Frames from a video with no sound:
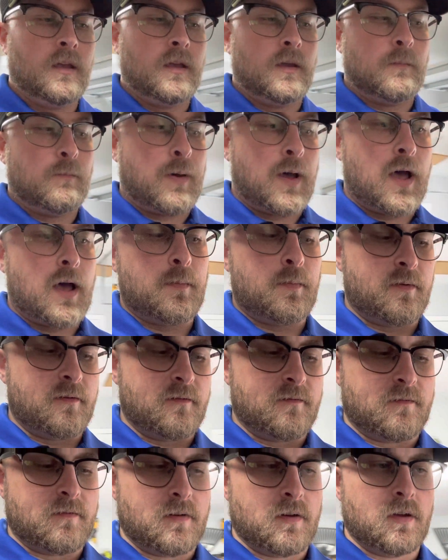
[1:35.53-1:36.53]
pop
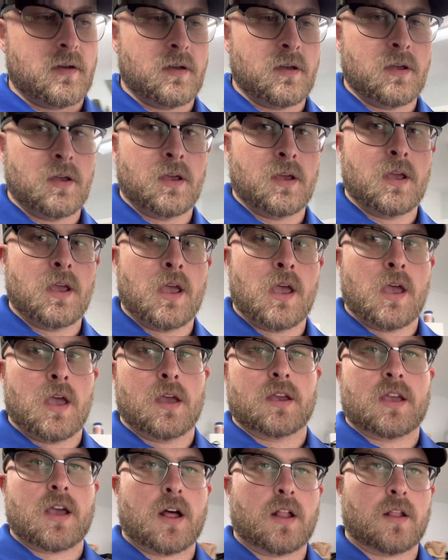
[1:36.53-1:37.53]
of
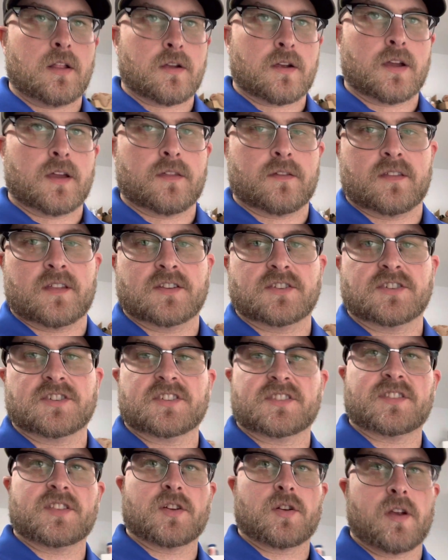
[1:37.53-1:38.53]
color other than
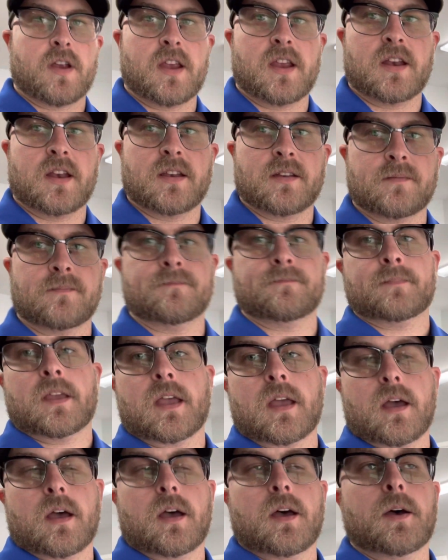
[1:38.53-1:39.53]
just the green.
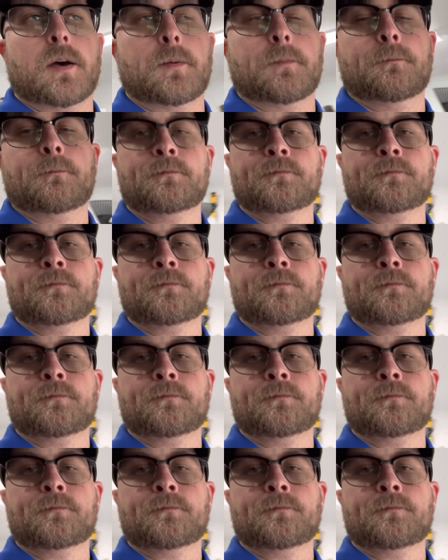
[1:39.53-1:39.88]
Along